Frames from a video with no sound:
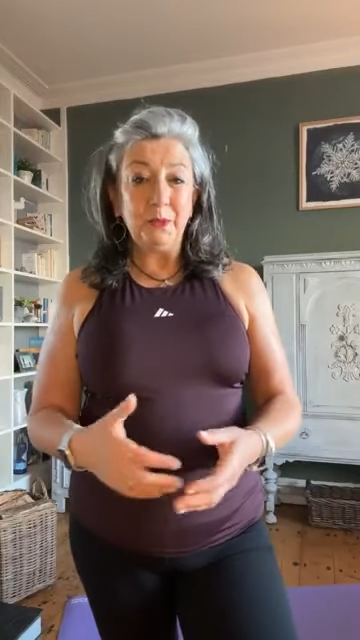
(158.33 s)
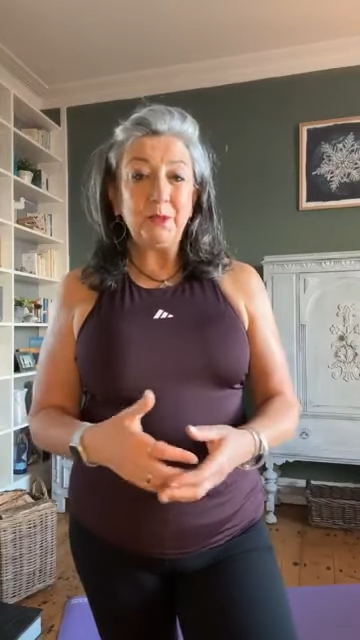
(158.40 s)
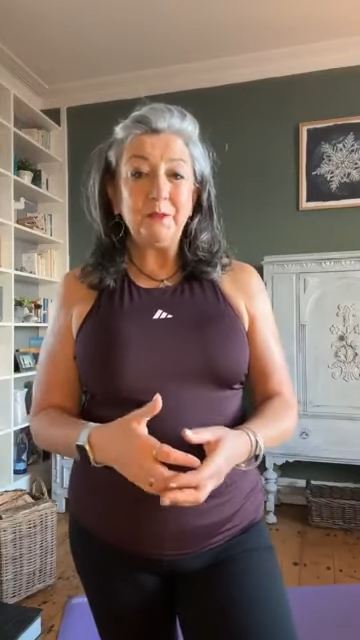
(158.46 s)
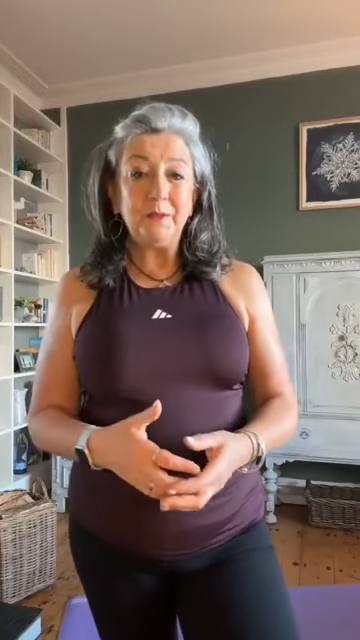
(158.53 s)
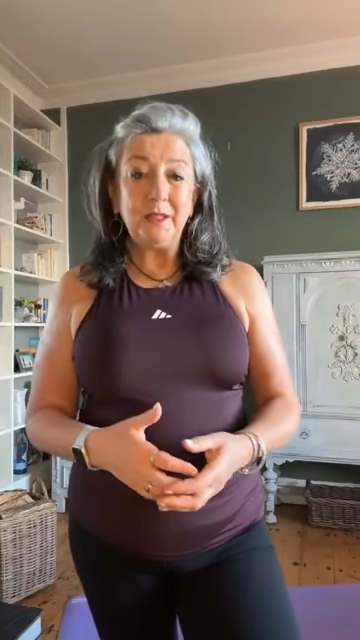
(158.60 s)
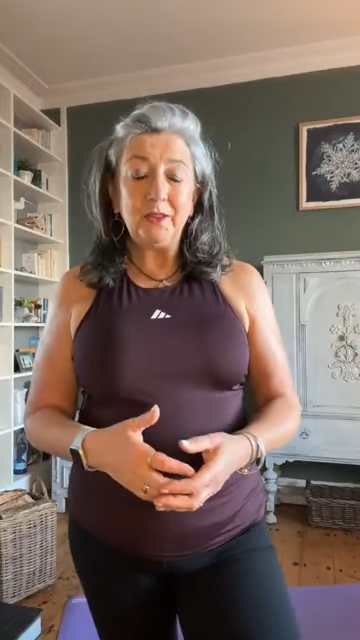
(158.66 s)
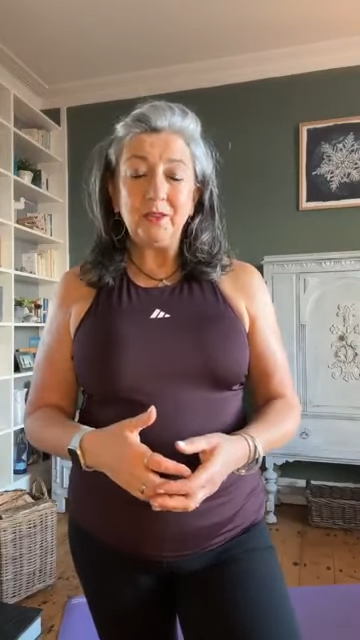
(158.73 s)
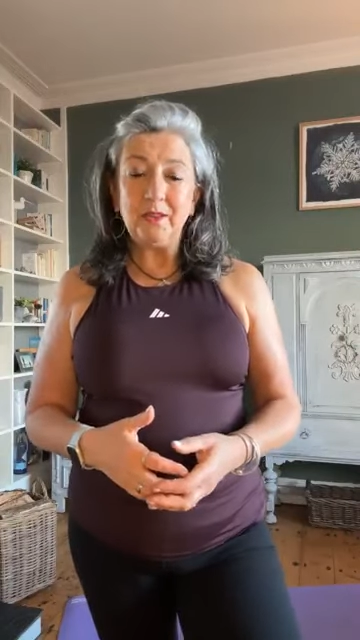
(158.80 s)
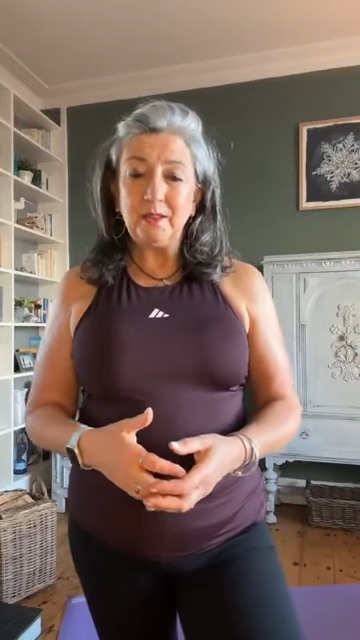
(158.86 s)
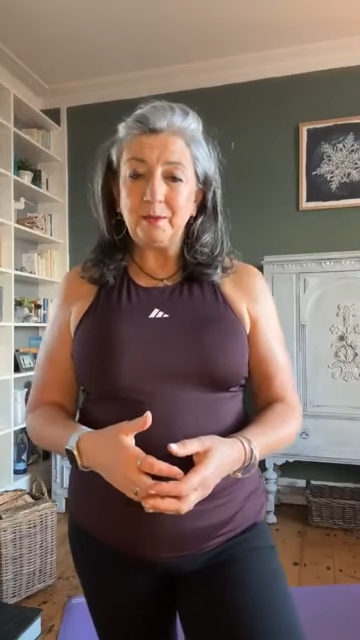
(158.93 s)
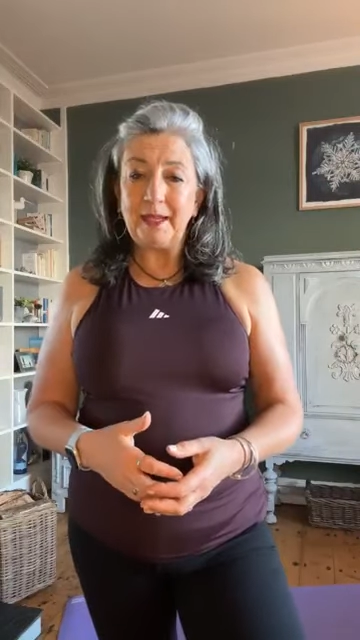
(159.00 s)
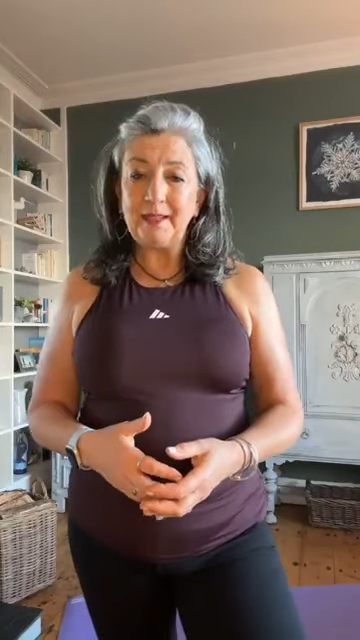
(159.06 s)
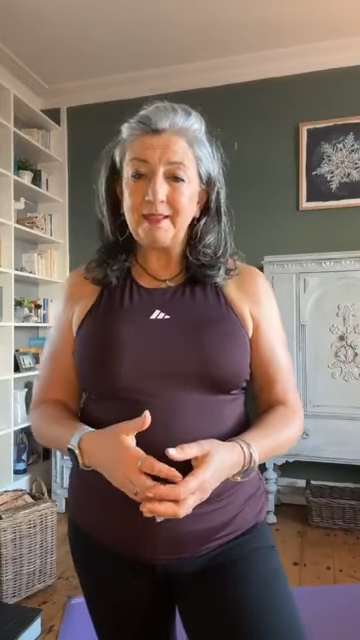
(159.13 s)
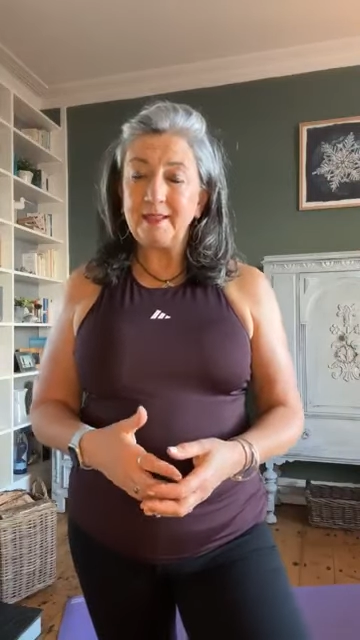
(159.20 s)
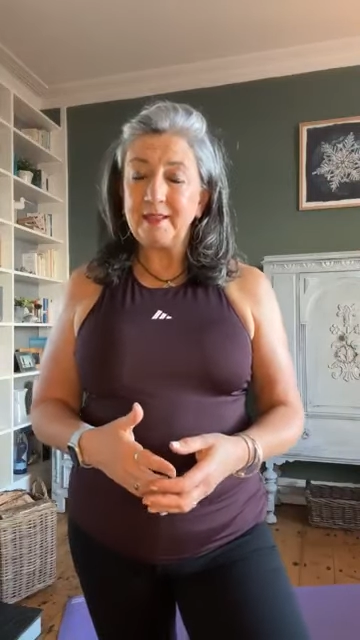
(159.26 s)
motivation
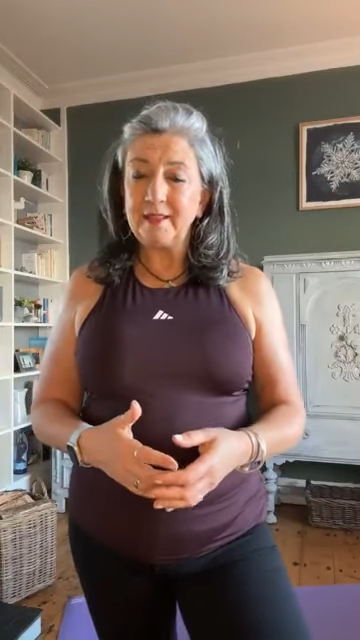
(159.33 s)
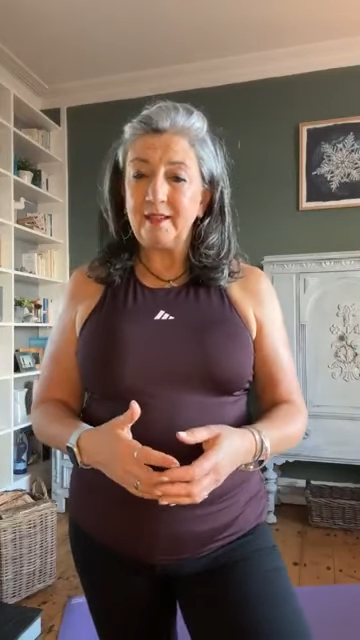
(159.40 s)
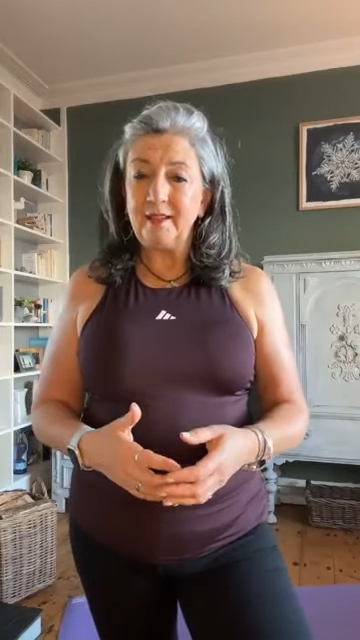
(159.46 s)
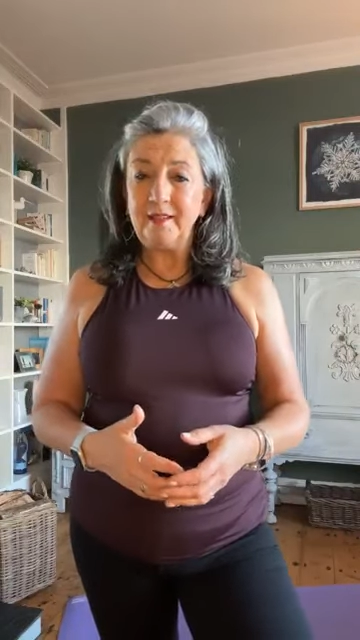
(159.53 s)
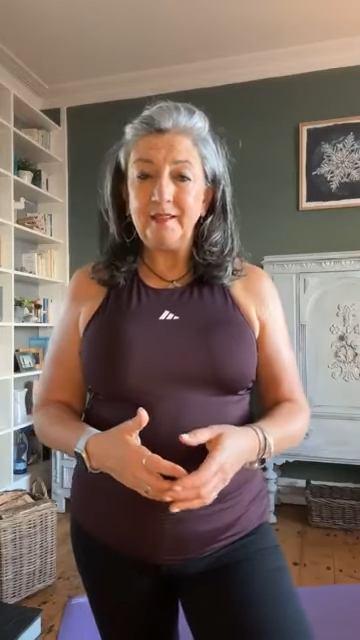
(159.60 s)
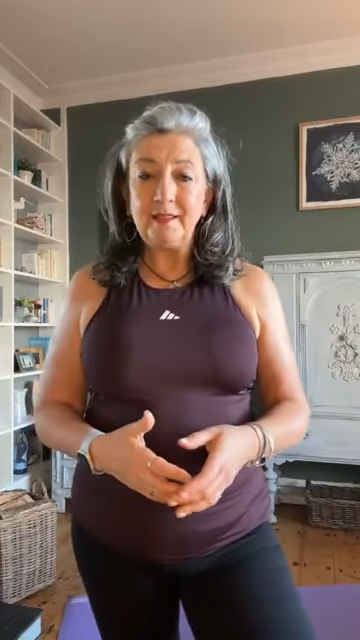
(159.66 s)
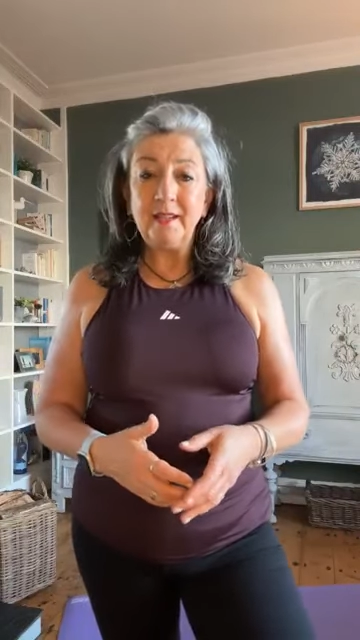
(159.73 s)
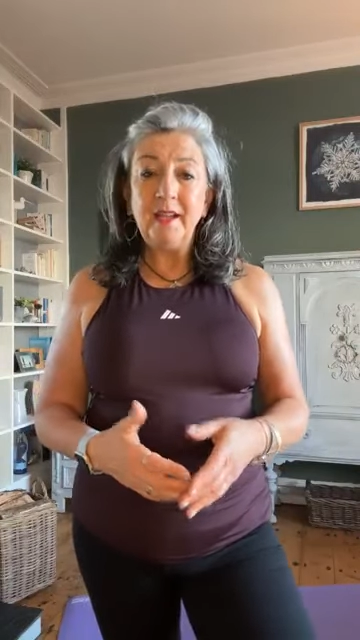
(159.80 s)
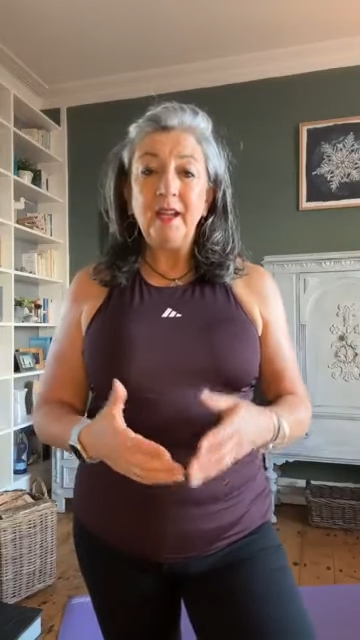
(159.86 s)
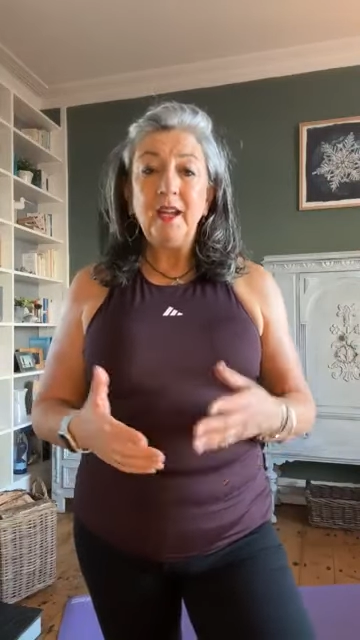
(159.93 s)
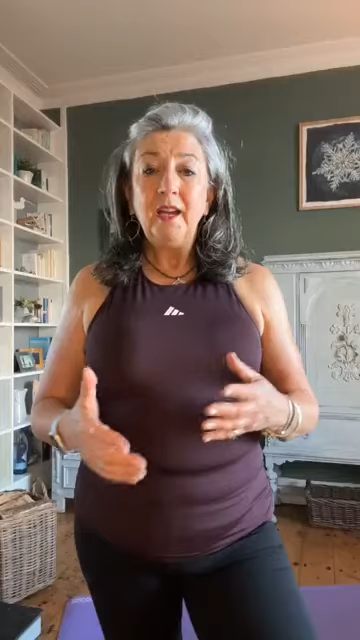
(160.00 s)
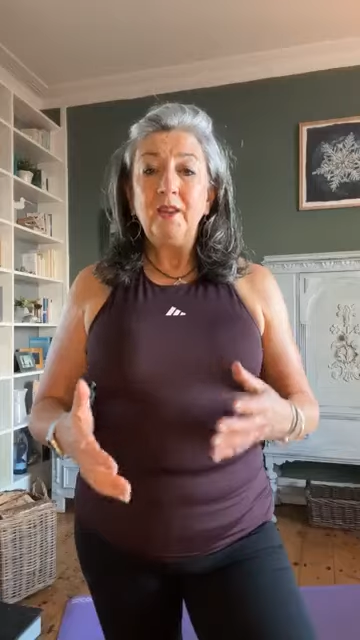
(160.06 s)
to exercise.